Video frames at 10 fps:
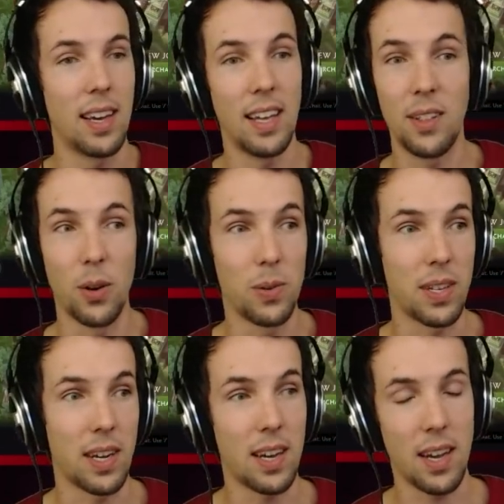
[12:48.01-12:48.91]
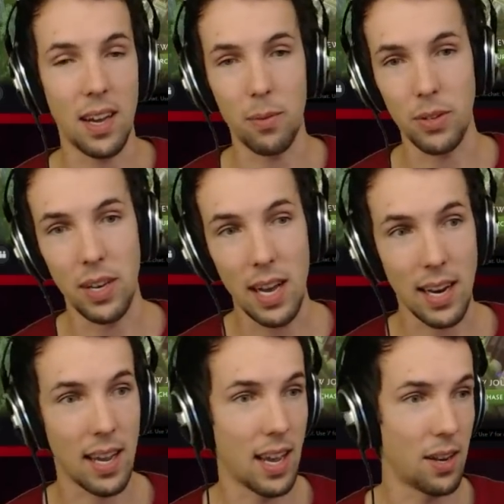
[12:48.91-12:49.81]
In Dota, I was
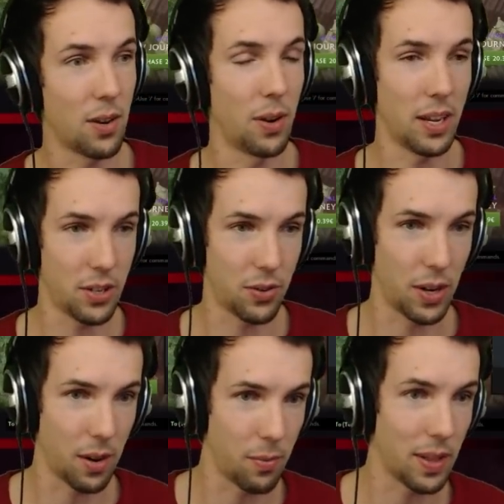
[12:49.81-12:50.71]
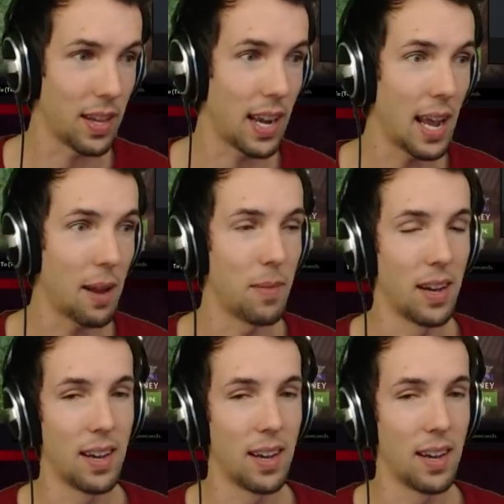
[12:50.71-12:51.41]
not. I had no history with the game.